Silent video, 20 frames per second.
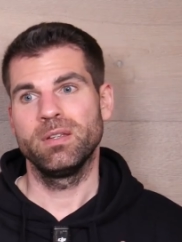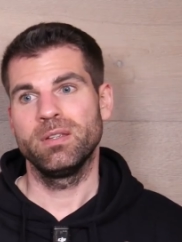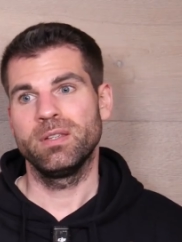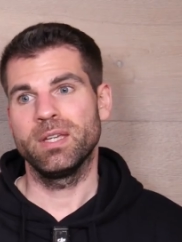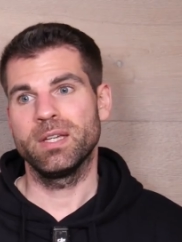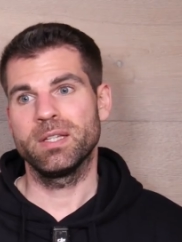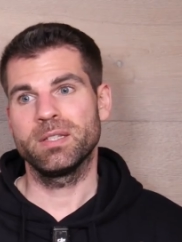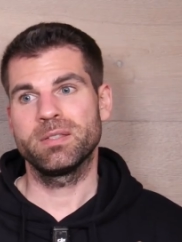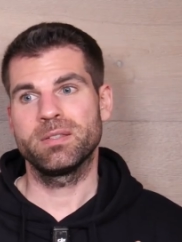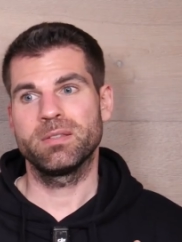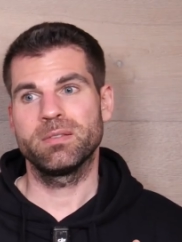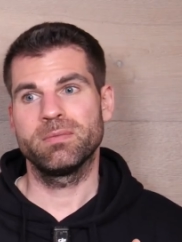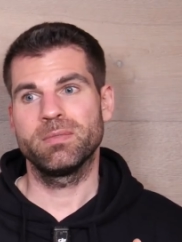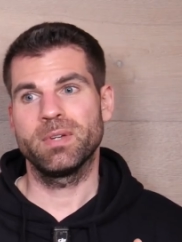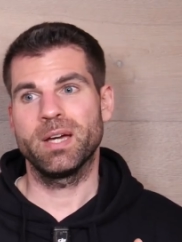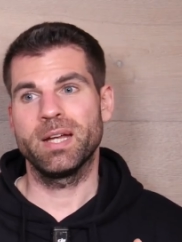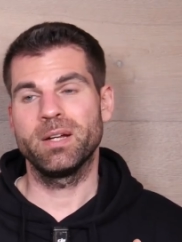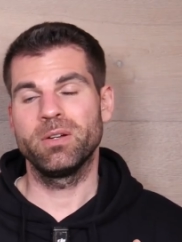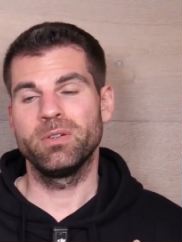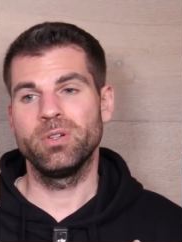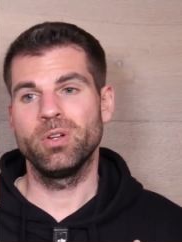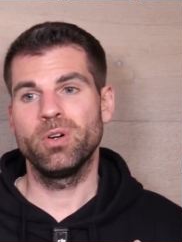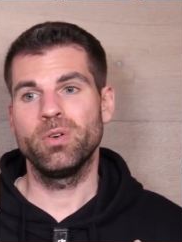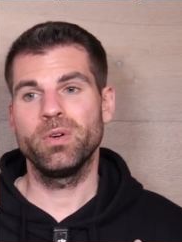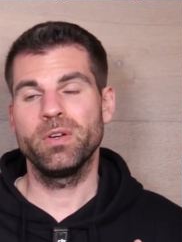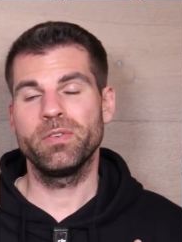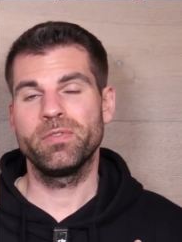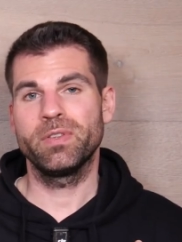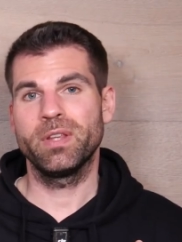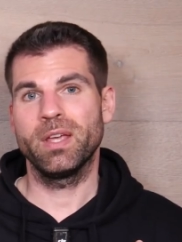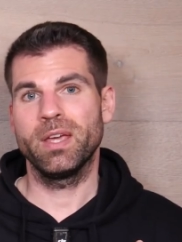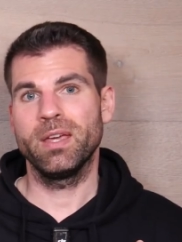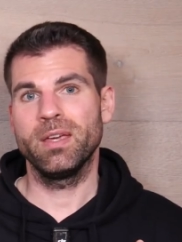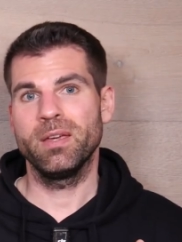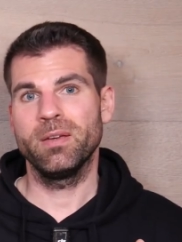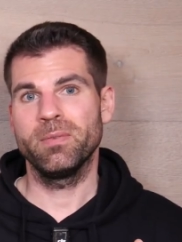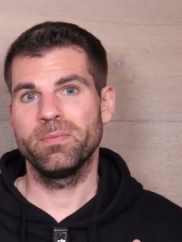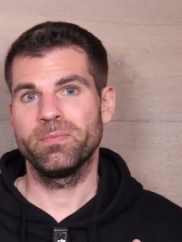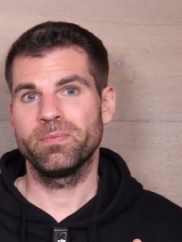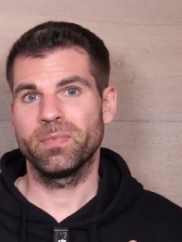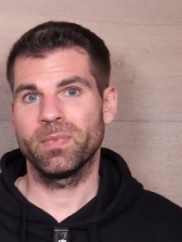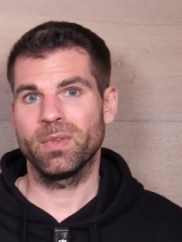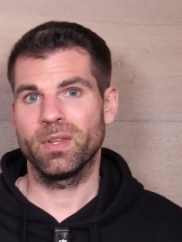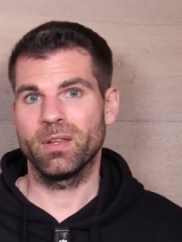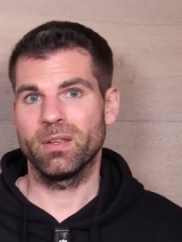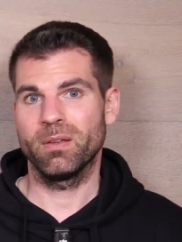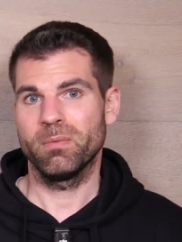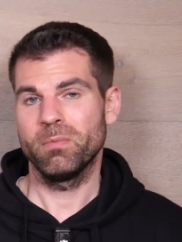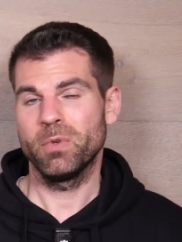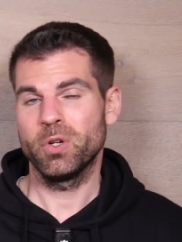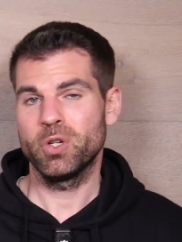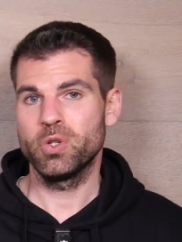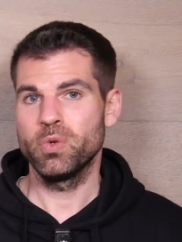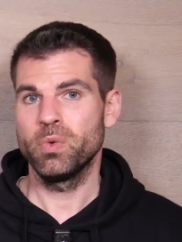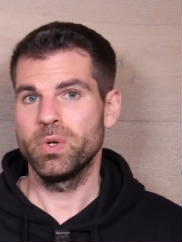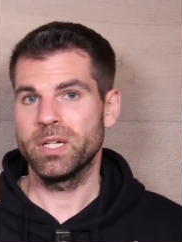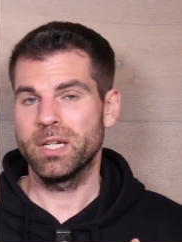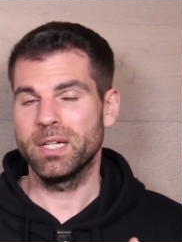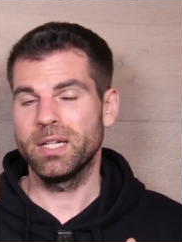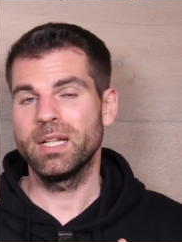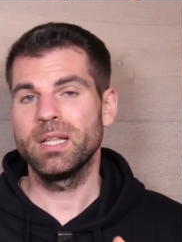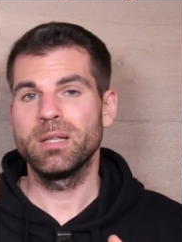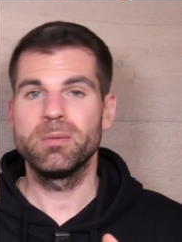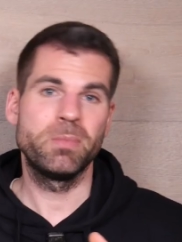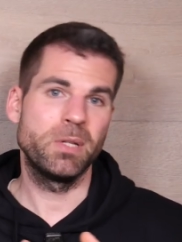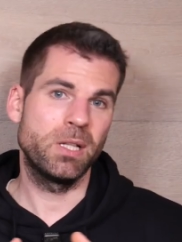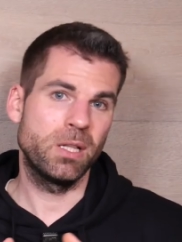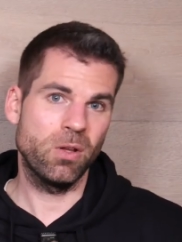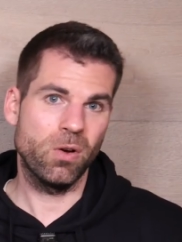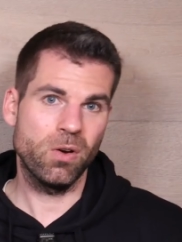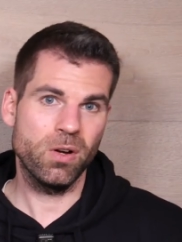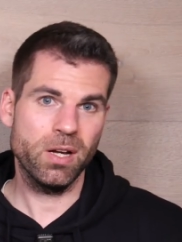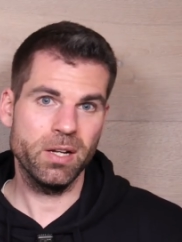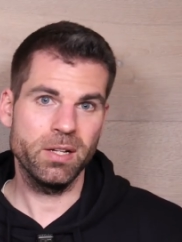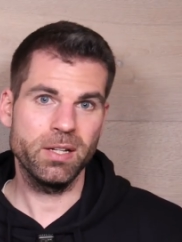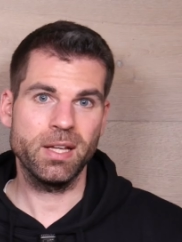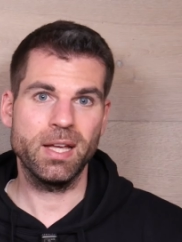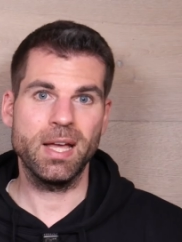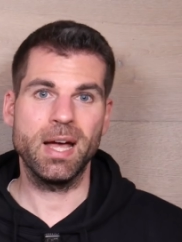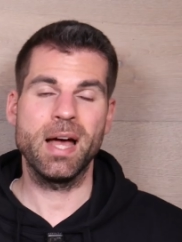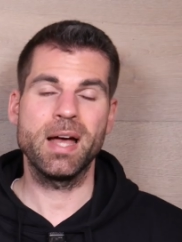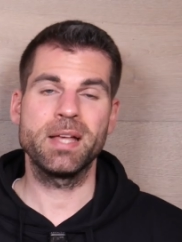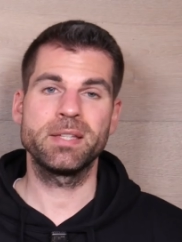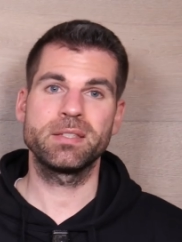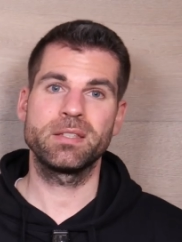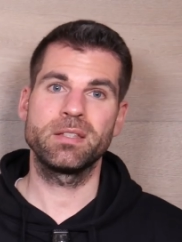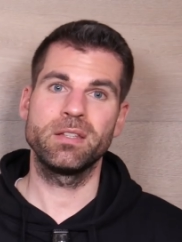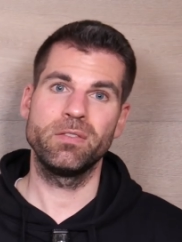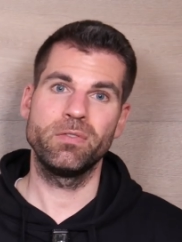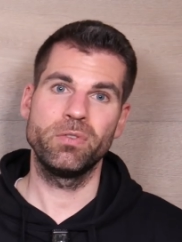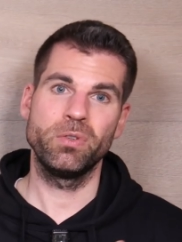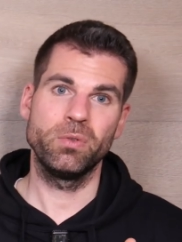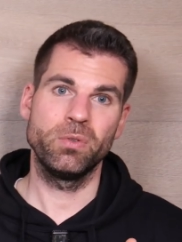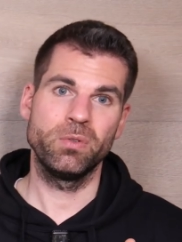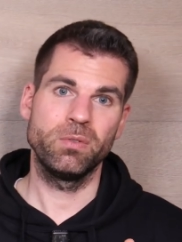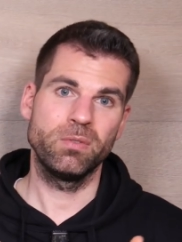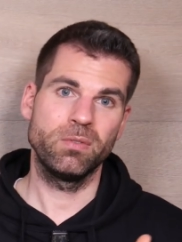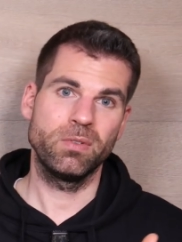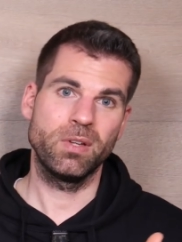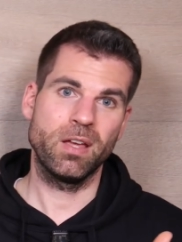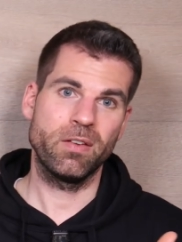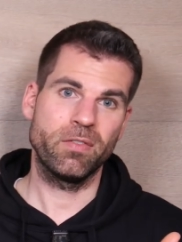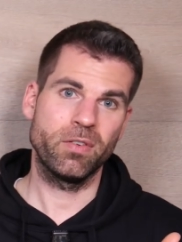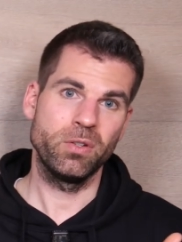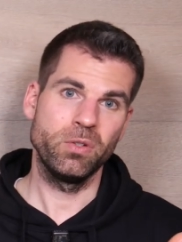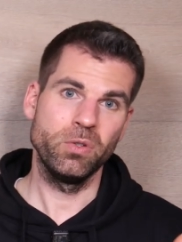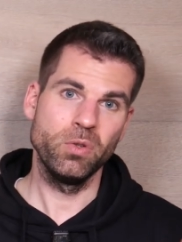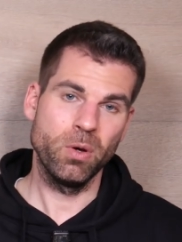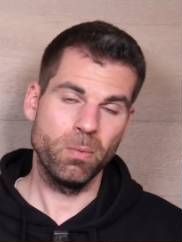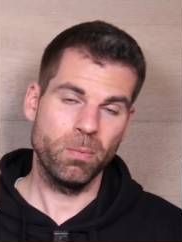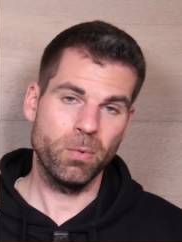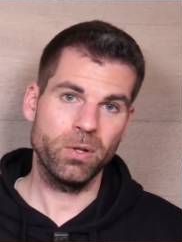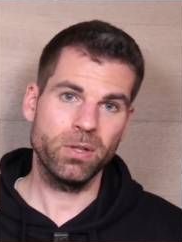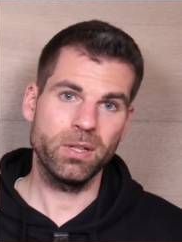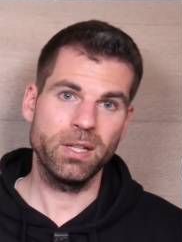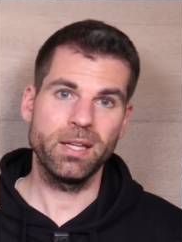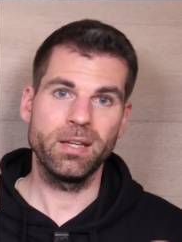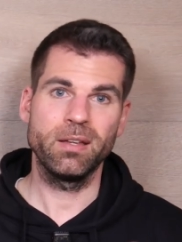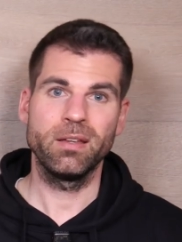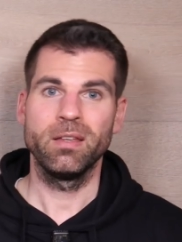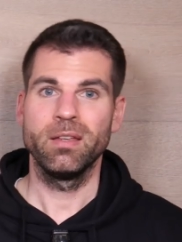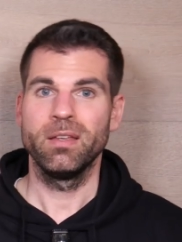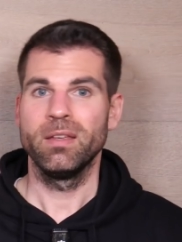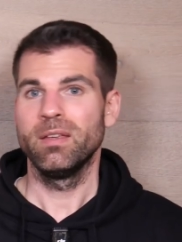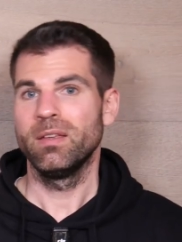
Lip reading: yes, I don't know if they mature then a little bit longer in the cask if you have a newer bottling.